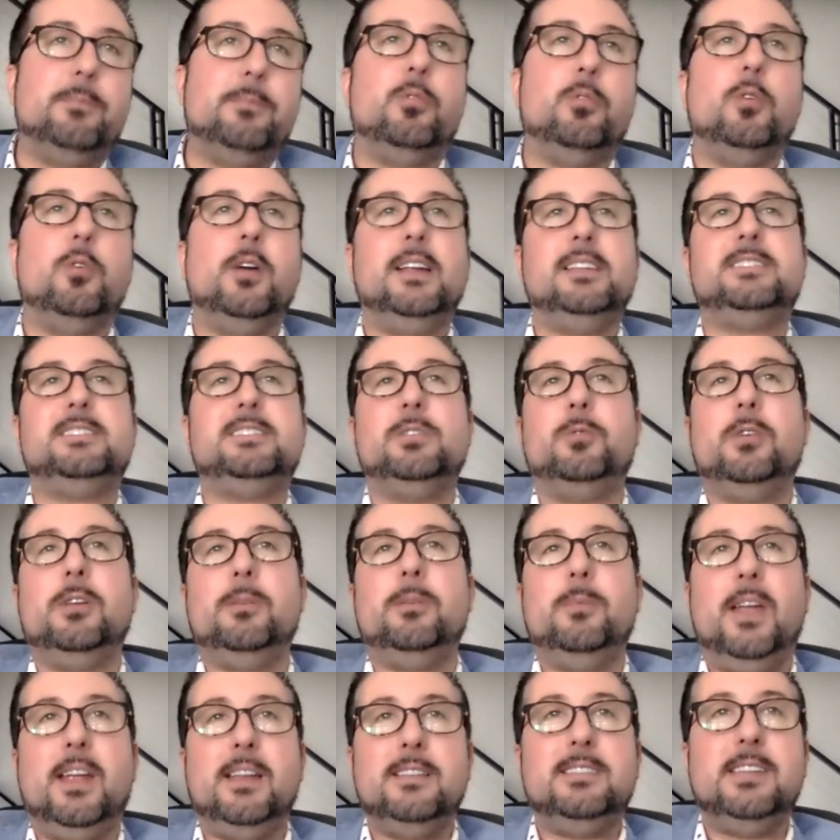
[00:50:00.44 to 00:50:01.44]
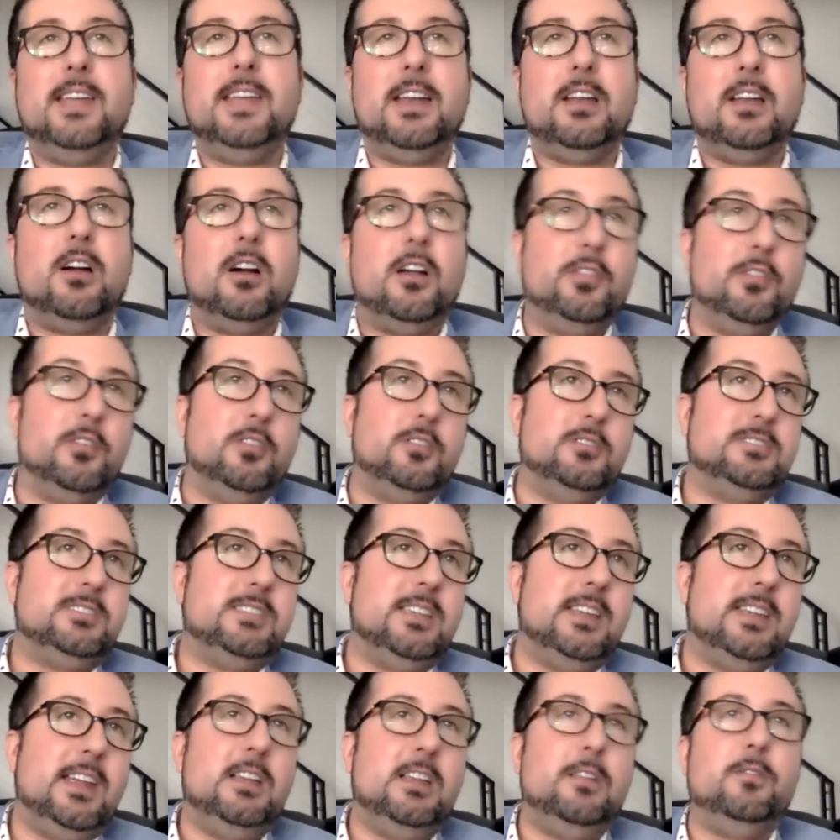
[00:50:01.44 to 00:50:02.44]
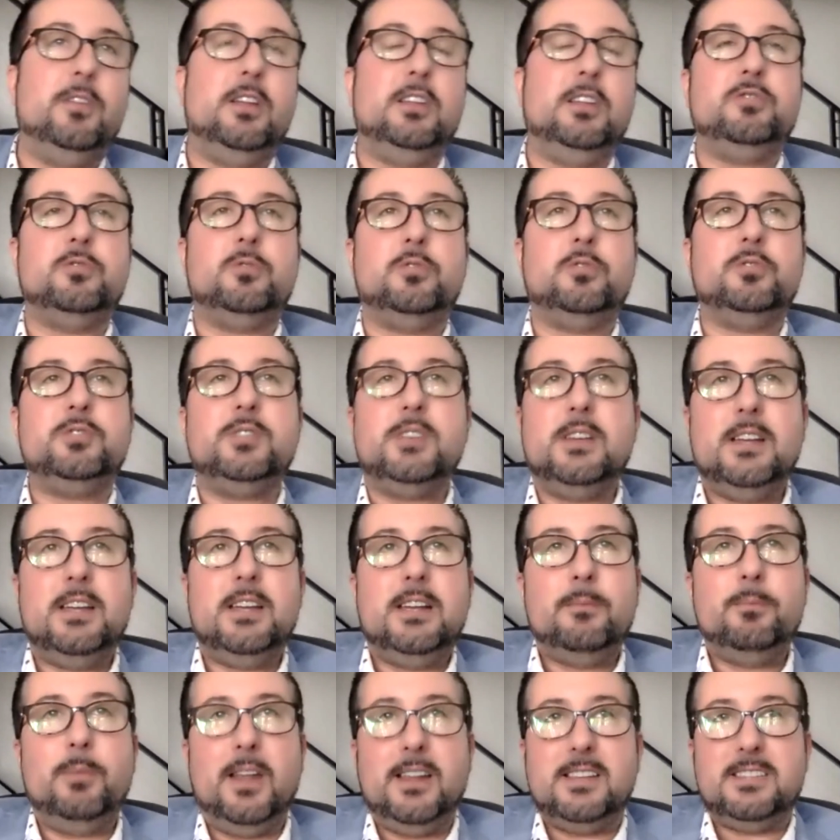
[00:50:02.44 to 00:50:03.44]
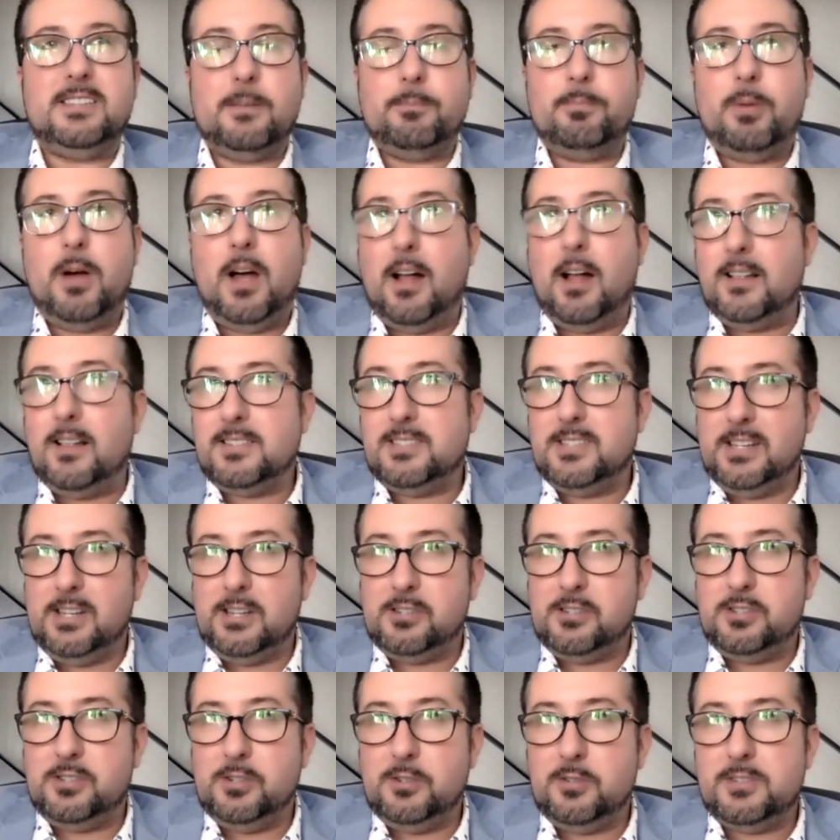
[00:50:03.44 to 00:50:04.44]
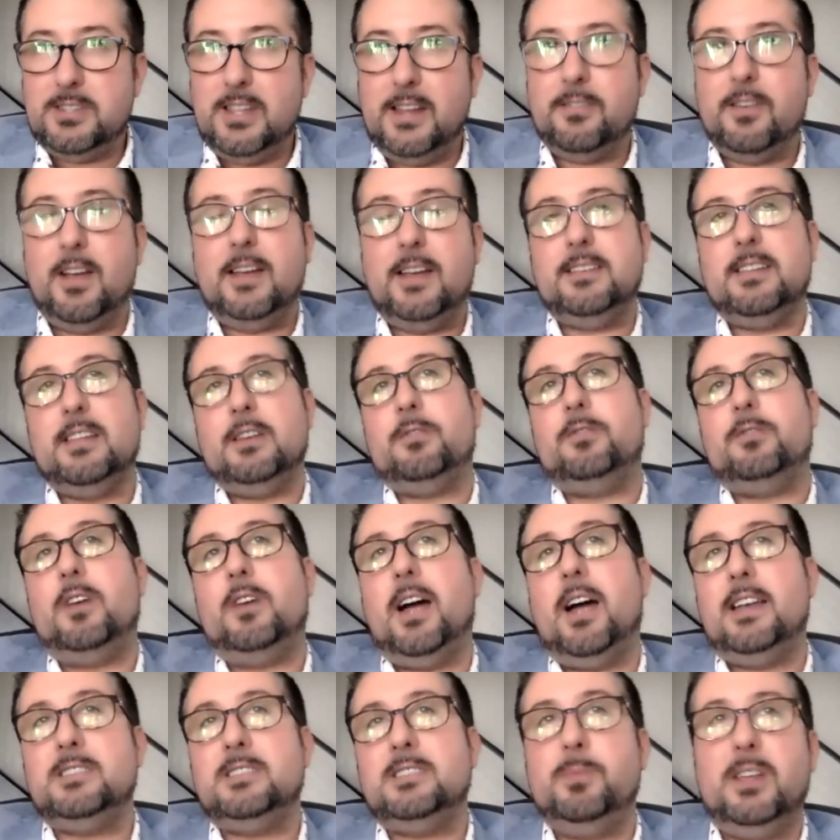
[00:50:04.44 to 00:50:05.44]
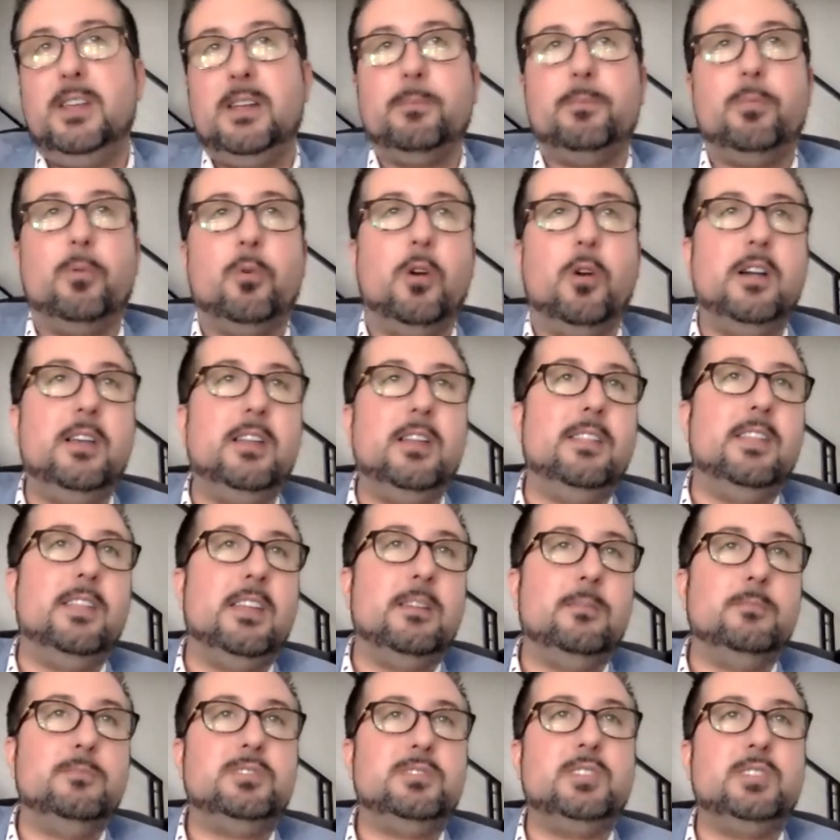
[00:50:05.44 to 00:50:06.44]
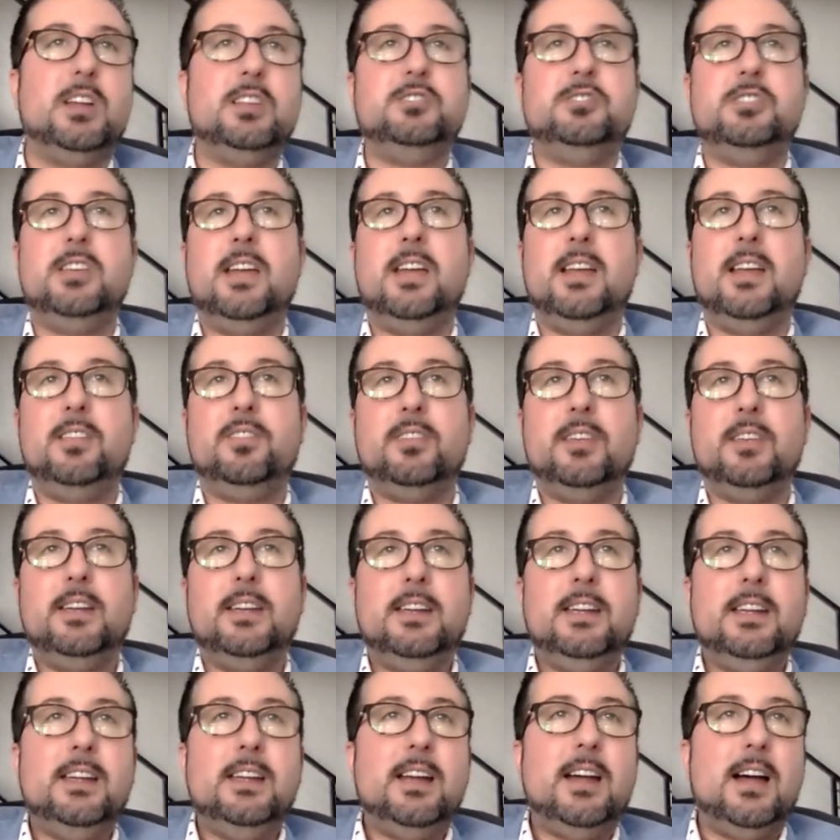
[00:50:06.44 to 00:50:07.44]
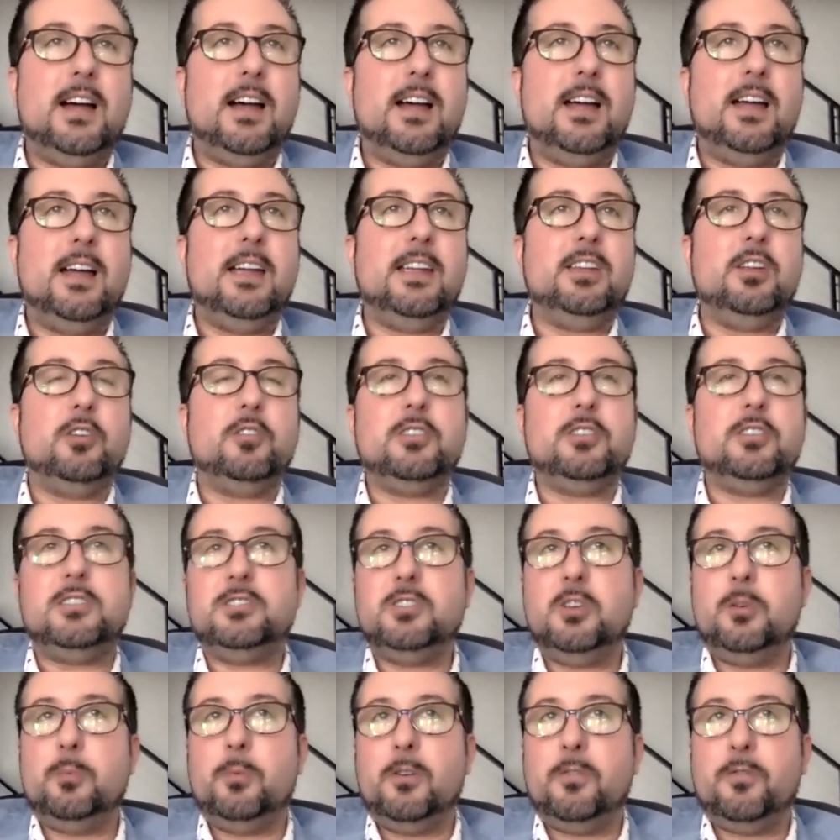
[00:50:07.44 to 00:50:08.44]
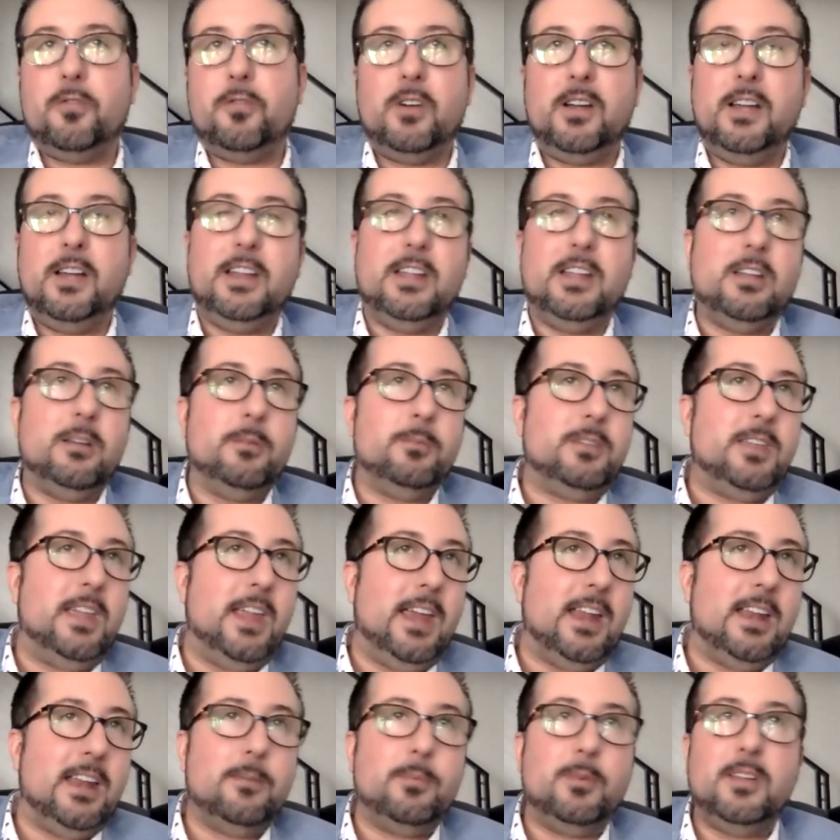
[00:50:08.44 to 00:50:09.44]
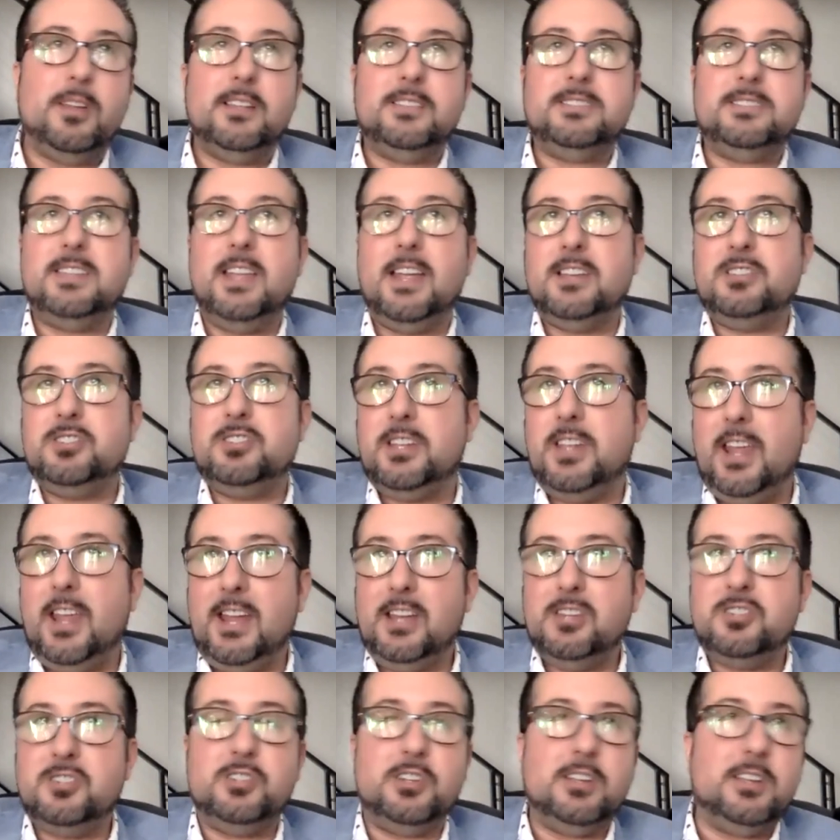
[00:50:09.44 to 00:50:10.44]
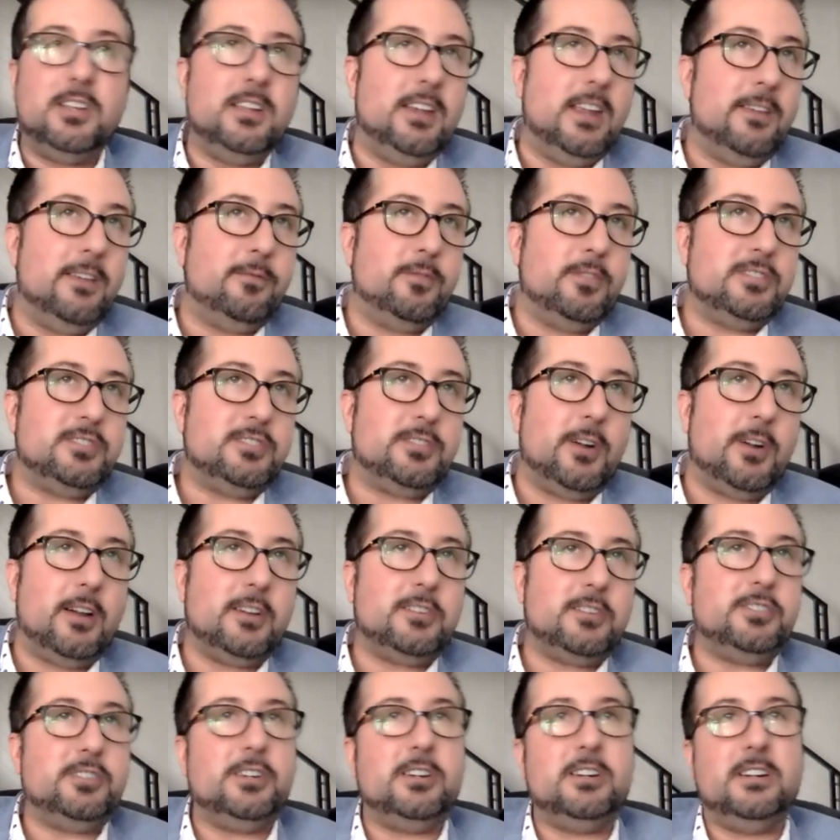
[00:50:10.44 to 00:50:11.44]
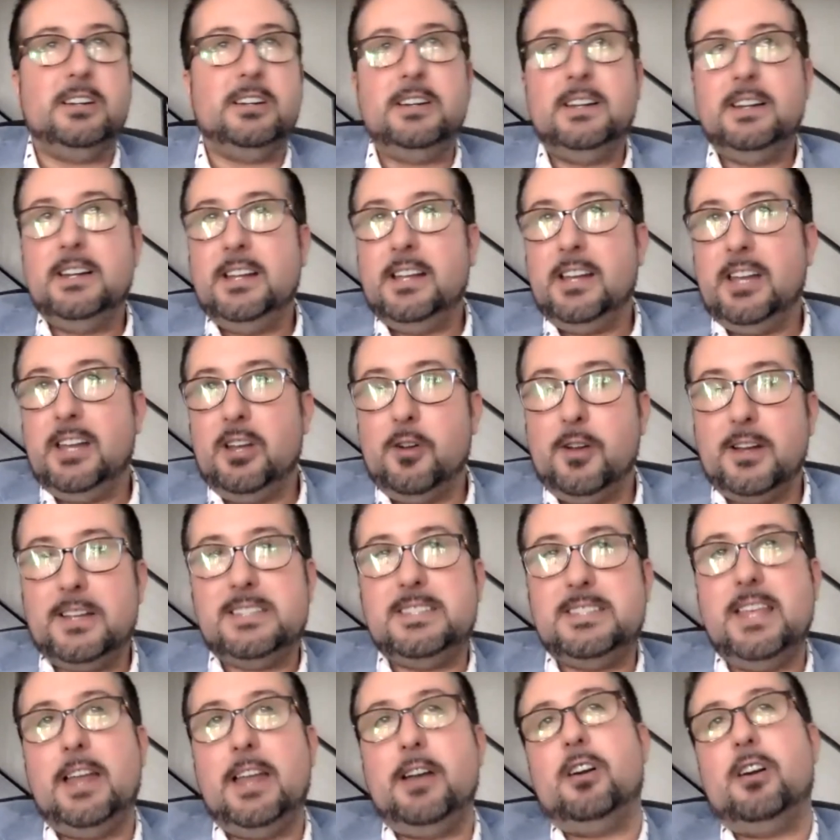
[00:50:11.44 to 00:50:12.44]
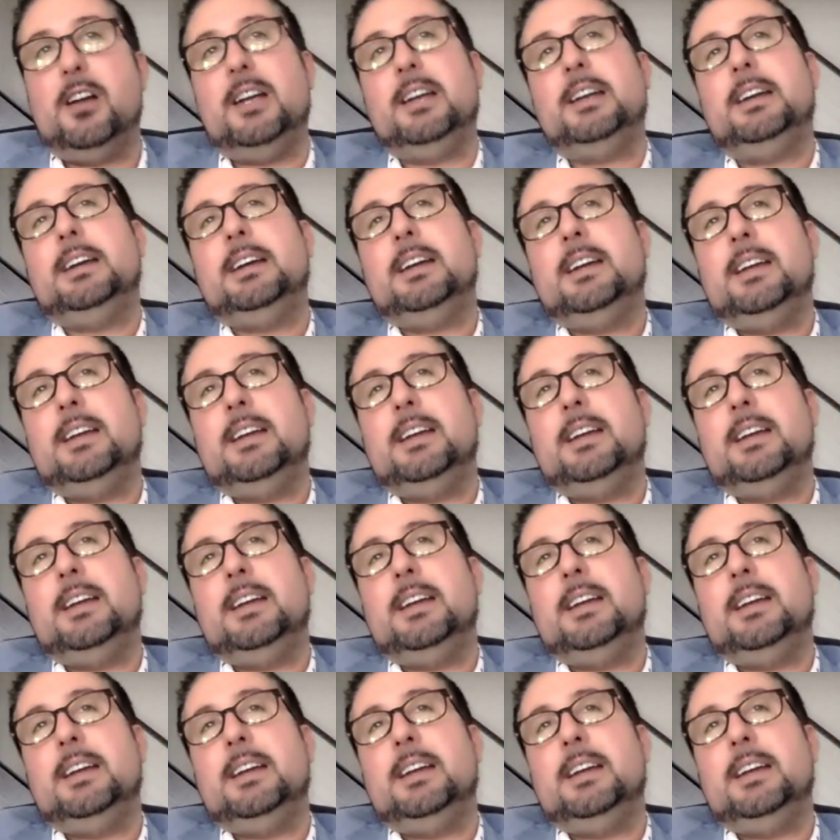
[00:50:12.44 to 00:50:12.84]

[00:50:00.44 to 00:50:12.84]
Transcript: points that we maintain on those individuals based on policy issues they've identified as being important to them, such as, consumer freedom, cannabis, education, infrastructure, et cetera.